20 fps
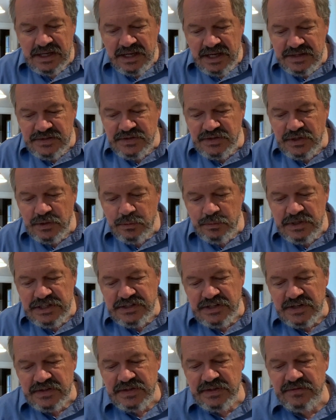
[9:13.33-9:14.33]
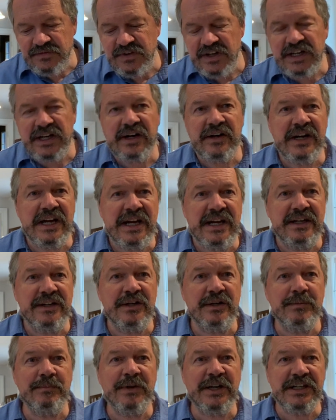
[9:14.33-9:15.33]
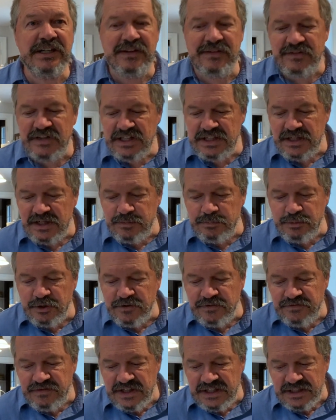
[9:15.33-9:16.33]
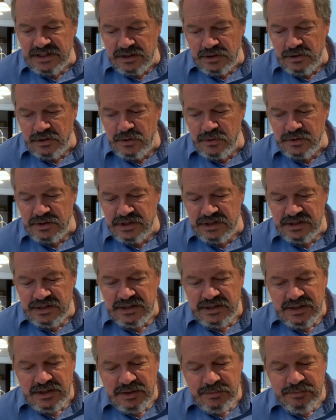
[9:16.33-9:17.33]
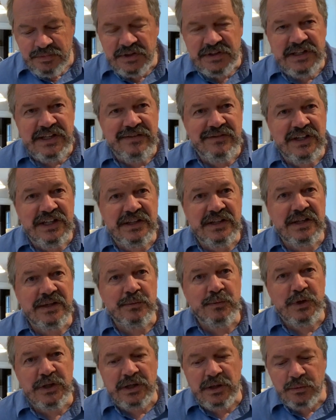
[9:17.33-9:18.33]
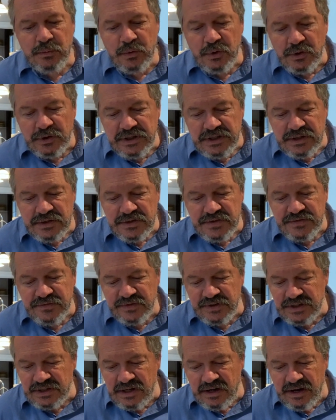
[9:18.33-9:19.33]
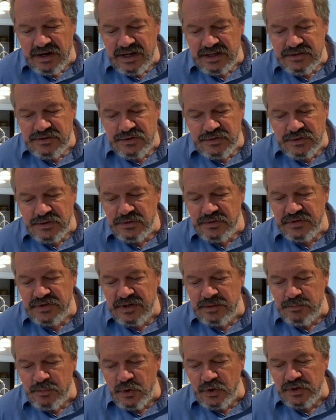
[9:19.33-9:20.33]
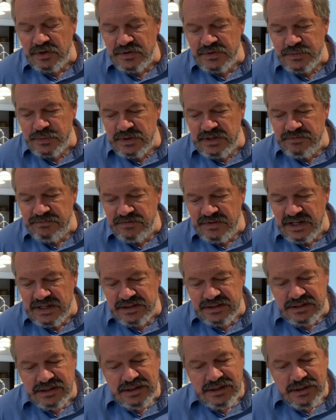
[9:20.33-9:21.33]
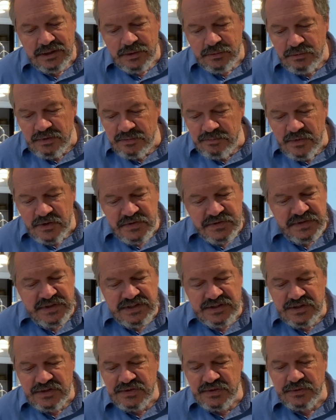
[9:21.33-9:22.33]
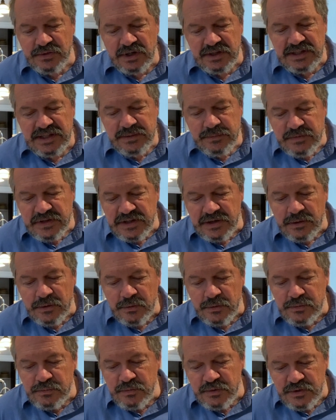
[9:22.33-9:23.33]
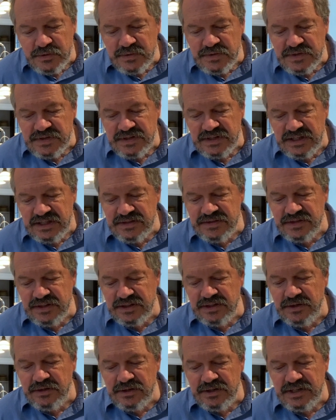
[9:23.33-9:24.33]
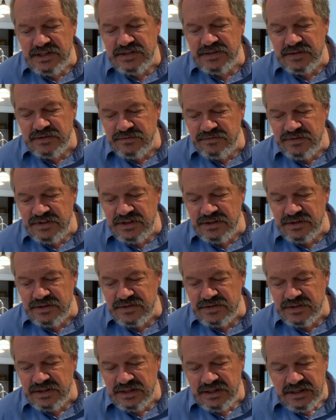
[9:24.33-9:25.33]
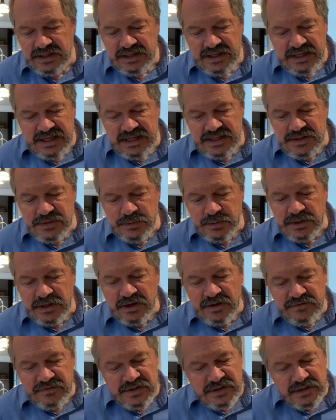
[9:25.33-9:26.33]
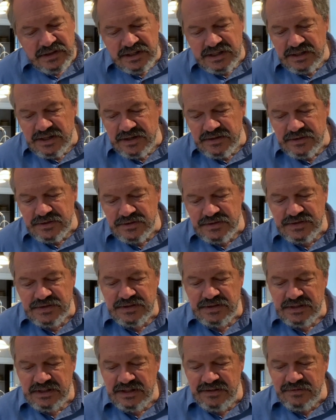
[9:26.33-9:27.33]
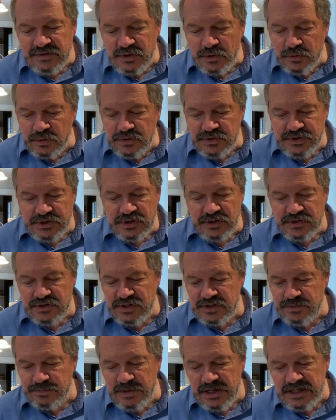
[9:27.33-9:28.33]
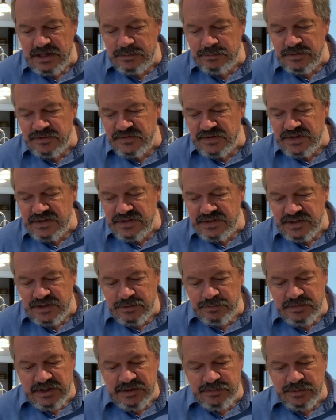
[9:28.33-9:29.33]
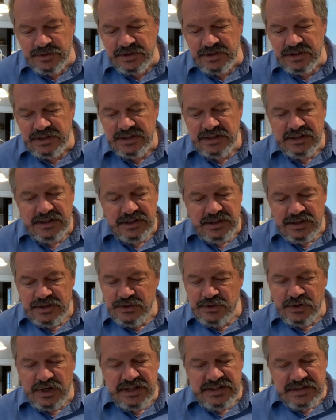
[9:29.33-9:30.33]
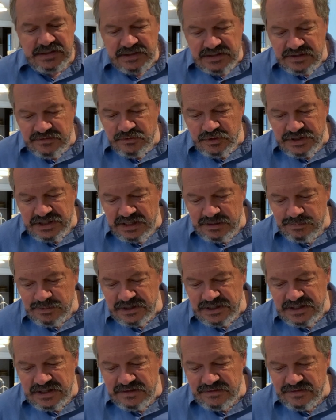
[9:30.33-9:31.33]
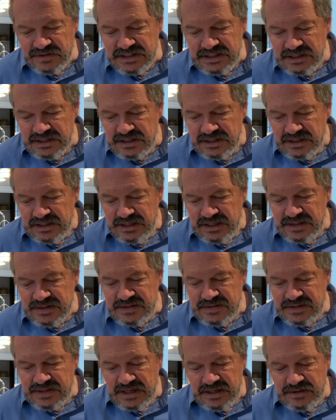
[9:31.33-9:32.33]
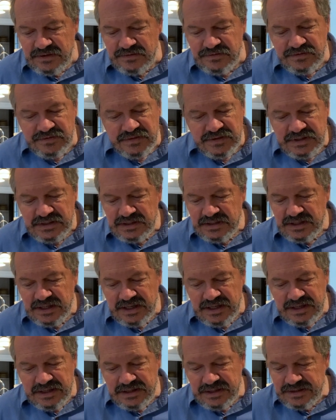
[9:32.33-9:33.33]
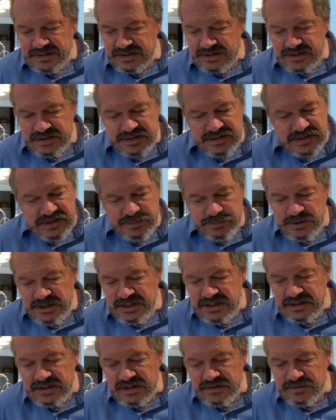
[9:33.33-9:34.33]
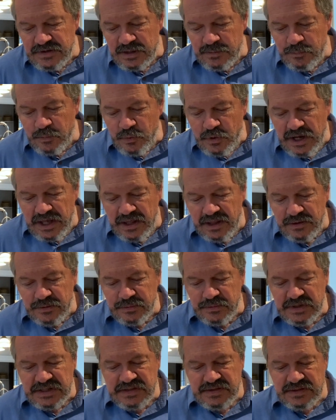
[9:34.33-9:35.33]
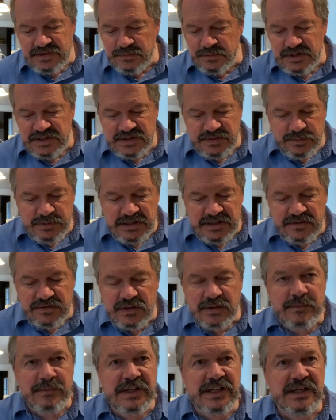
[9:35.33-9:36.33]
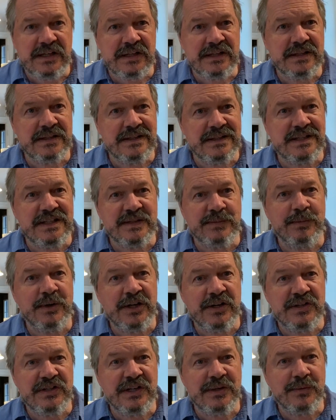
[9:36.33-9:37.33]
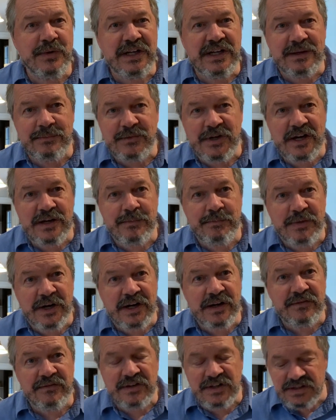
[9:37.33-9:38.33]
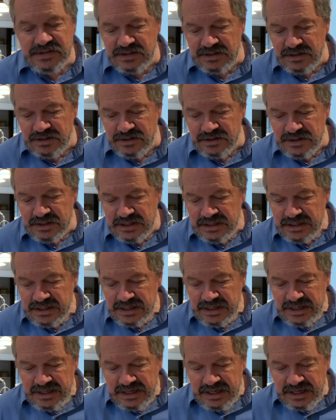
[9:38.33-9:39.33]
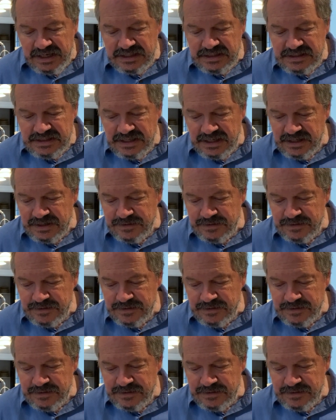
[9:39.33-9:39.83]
And so we justify our anger by giving it a prophetic cloak, believing that we are warriors for God, truth, and morals, when in fact, we're mostly just struggling with our own wounds, insecurities, and fears. Hence, we often look at others, even whole churches made up of sincere people, trying to live what they believe, and instead of speaking of them well, we speak of them in a disparaging way. I'm kind of paraphrasing here. And